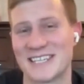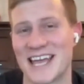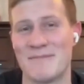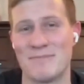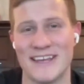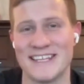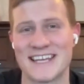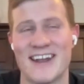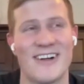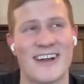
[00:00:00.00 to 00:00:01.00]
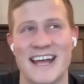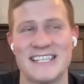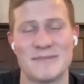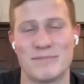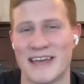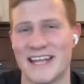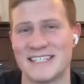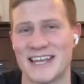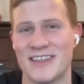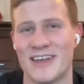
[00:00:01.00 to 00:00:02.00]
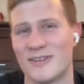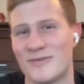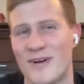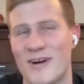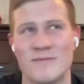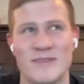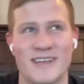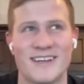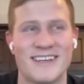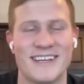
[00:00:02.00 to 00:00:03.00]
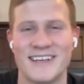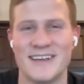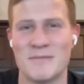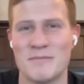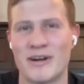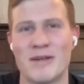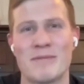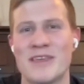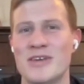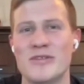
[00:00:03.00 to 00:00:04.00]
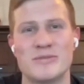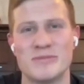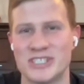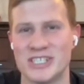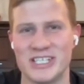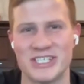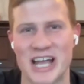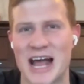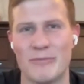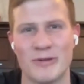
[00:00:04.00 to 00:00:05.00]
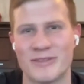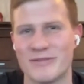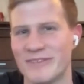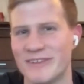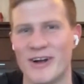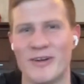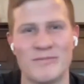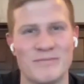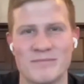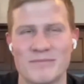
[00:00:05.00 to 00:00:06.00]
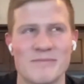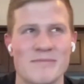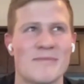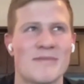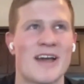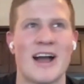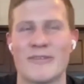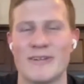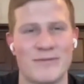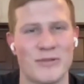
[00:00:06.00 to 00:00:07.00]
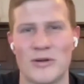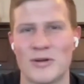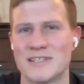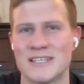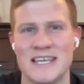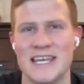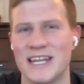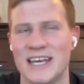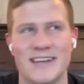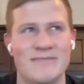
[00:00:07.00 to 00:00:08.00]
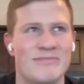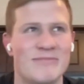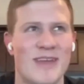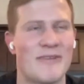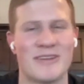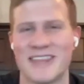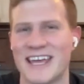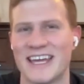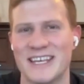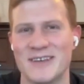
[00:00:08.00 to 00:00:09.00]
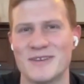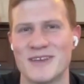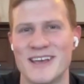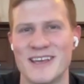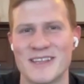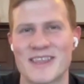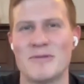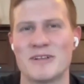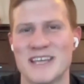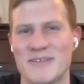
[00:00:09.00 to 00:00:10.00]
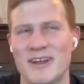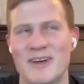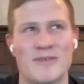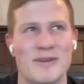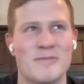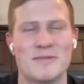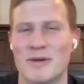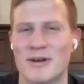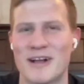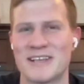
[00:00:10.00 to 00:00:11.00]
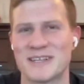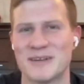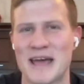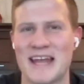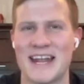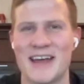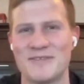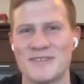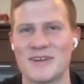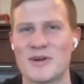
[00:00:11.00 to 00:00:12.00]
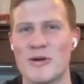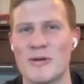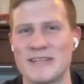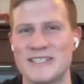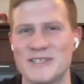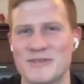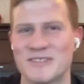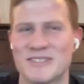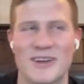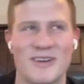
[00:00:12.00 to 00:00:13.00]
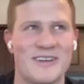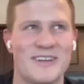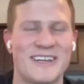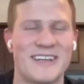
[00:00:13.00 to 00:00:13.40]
has got he's got all kinds of plans on the other farm to put up a huge machine shop with, you know, concrete floors, heated, everything, and he must have enough room to put a wrestling mat and have equipment too. So